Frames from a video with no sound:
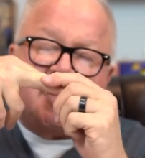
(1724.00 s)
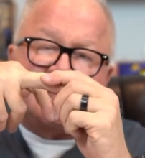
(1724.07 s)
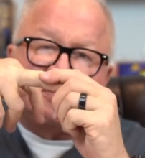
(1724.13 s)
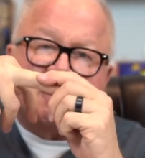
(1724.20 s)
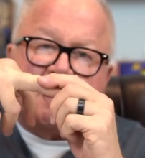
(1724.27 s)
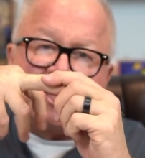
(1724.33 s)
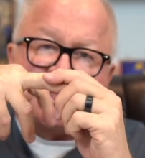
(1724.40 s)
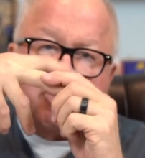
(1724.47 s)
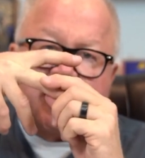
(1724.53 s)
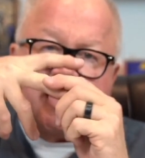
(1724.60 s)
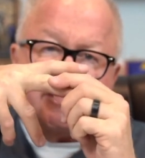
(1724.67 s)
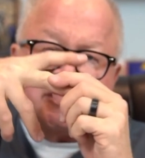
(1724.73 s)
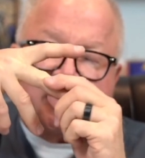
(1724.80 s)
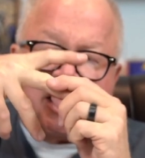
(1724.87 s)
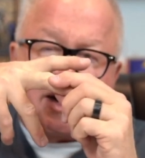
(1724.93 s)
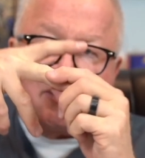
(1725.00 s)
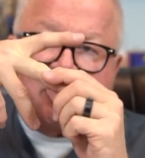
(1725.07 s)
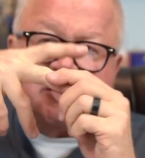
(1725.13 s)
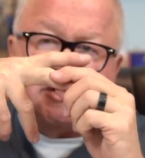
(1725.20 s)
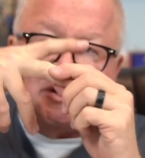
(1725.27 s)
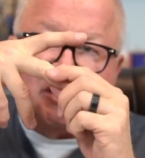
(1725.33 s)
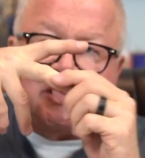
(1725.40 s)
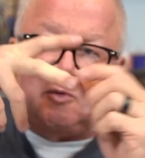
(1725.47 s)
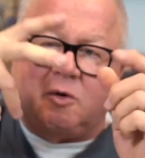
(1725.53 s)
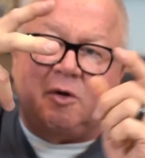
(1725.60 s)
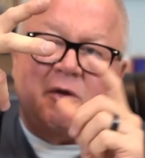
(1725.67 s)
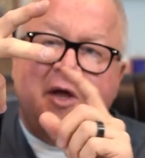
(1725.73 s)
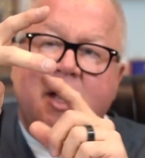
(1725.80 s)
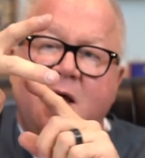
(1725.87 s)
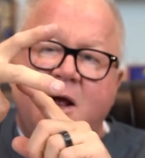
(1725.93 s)
is what it grabs copper and zinc with.
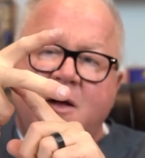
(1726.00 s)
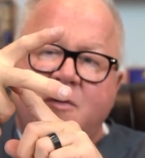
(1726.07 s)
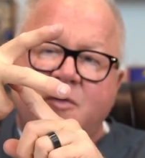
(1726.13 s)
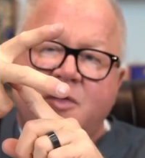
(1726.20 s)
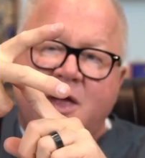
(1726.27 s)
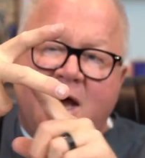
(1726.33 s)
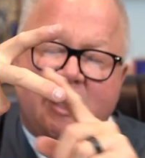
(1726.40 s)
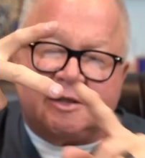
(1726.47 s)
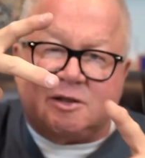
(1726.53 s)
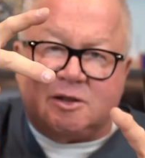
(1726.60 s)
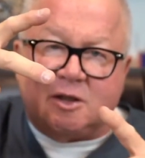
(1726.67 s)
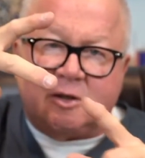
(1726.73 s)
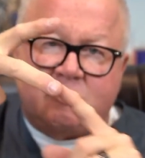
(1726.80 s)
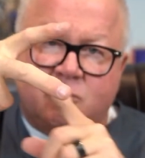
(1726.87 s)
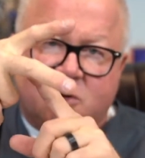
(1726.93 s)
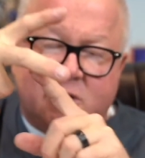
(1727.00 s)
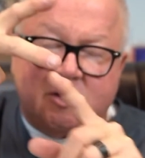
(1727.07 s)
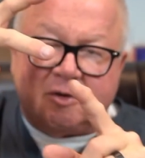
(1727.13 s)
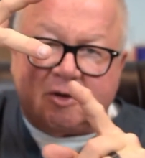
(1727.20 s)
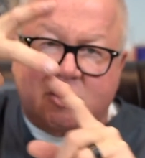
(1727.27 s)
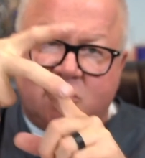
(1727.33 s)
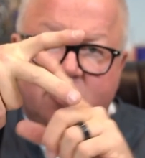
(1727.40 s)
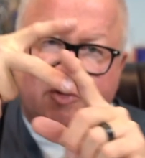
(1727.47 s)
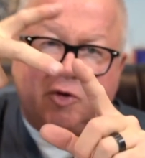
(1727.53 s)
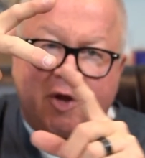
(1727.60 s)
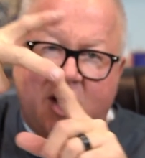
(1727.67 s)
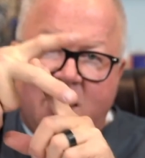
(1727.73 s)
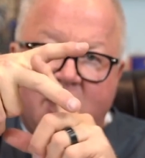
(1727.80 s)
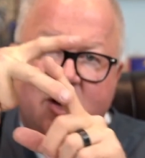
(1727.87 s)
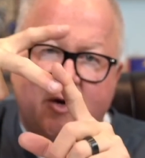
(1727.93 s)
That's the reduced
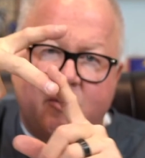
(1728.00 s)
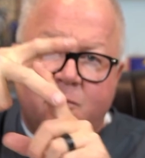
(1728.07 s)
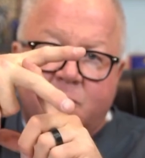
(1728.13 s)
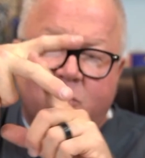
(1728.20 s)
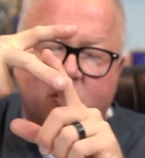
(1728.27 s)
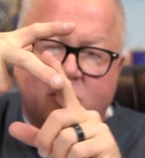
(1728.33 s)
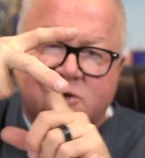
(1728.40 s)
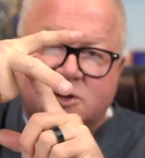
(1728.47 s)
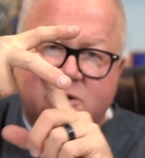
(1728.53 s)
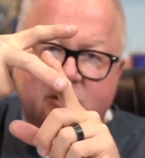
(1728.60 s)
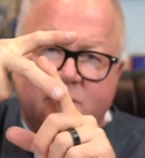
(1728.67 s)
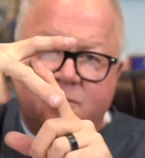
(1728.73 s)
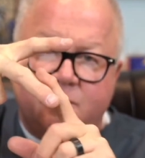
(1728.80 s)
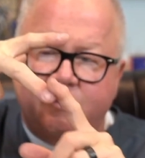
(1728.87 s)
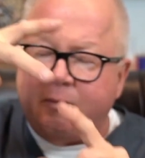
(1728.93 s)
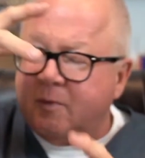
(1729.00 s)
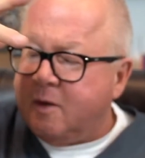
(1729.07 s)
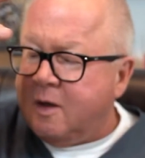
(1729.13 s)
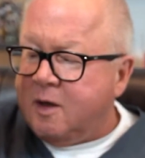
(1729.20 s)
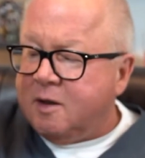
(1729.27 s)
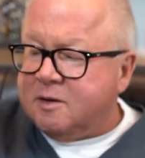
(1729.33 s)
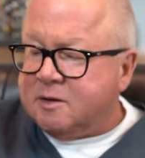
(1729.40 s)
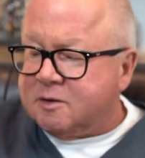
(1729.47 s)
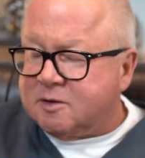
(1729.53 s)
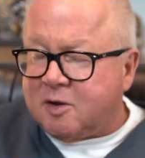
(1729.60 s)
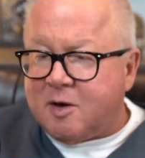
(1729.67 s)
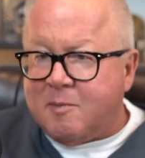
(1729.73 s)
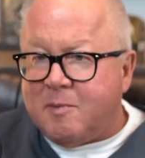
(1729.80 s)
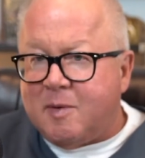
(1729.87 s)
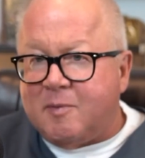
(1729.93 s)
glutathione portion. Does it, sorry,
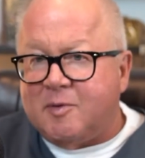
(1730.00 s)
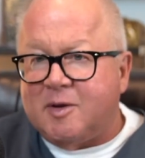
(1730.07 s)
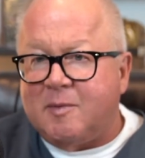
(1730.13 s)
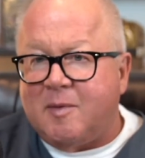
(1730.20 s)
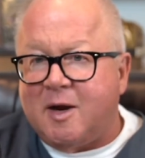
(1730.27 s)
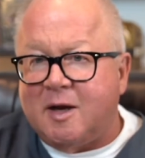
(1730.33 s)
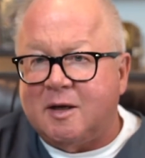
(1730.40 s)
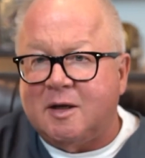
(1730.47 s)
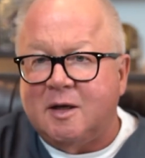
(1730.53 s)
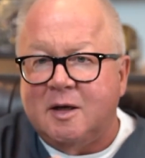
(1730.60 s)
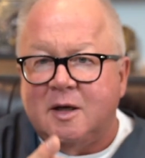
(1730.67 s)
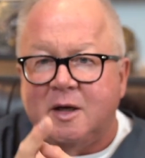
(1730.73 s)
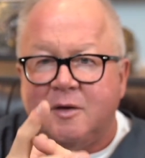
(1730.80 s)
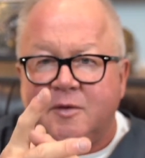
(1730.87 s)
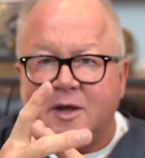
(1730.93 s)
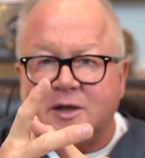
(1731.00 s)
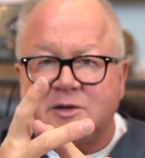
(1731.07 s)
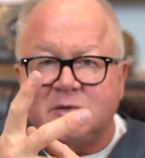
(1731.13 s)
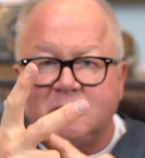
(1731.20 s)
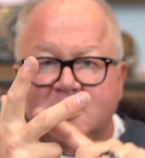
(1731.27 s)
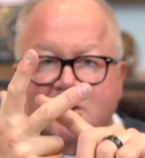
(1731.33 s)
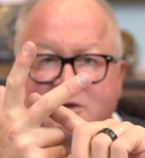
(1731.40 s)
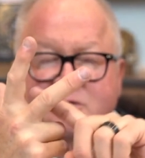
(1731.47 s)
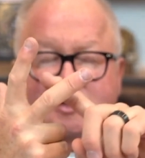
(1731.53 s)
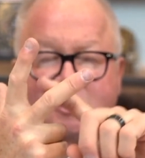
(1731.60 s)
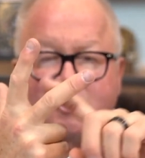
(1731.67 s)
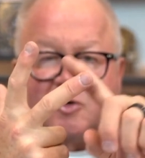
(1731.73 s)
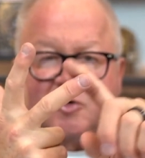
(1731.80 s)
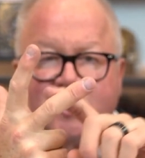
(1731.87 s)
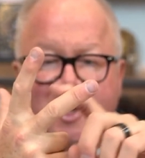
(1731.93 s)
I'm bumping the mic. Right. That's the reduced
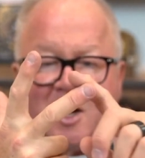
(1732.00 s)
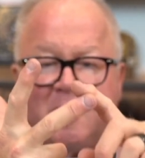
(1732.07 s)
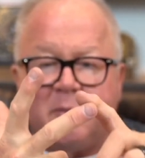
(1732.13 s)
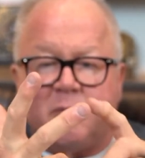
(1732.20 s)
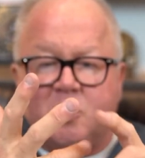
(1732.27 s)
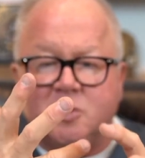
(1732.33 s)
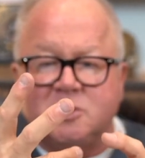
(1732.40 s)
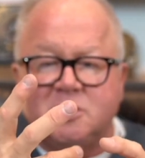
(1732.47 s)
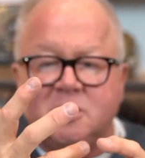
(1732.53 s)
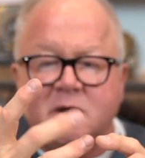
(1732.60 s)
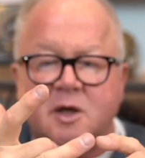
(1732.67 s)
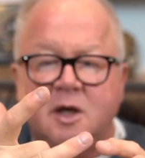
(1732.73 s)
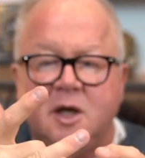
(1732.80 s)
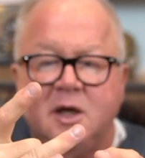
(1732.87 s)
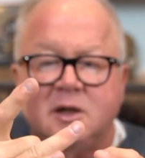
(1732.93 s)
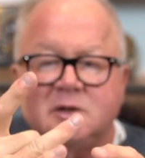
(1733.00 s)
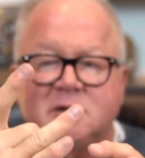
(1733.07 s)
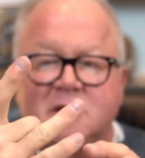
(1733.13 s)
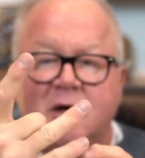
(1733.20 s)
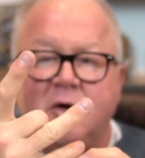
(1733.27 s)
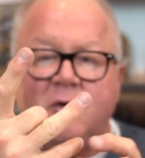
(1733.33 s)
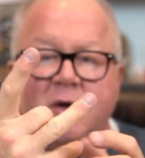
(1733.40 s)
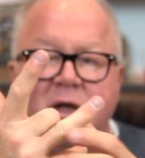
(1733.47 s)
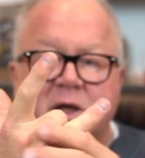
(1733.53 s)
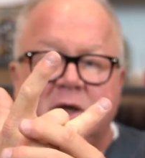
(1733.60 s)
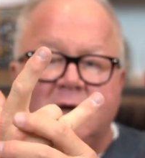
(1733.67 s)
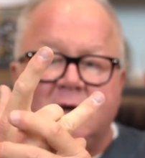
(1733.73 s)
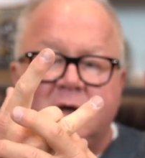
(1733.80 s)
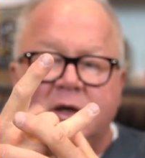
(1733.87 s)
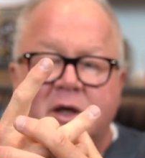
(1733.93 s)
glutathione portion. And so it,
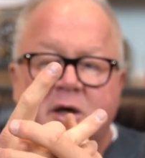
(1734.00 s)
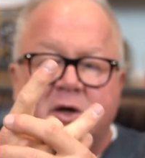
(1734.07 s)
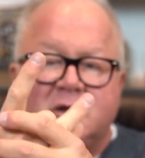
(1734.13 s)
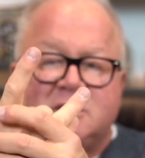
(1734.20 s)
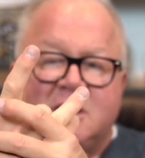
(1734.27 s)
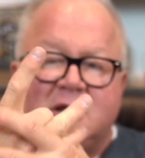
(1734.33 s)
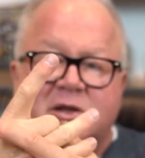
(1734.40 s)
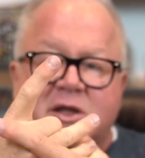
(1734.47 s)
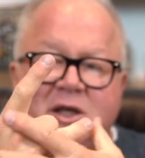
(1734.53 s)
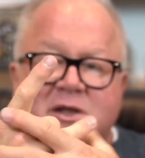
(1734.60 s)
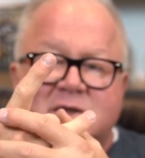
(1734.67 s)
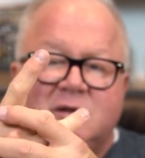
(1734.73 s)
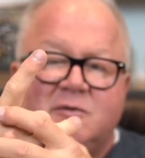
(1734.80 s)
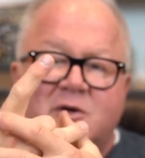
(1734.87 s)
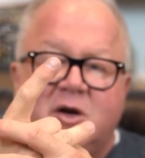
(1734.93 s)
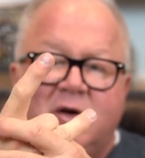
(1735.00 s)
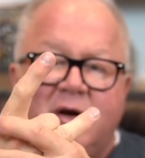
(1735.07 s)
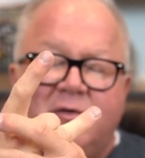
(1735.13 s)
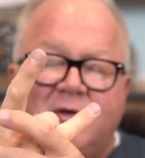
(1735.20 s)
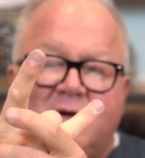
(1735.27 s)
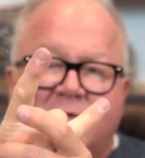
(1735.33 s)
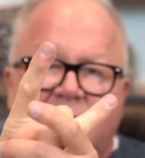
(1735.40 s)
it looks like this if you don't have enough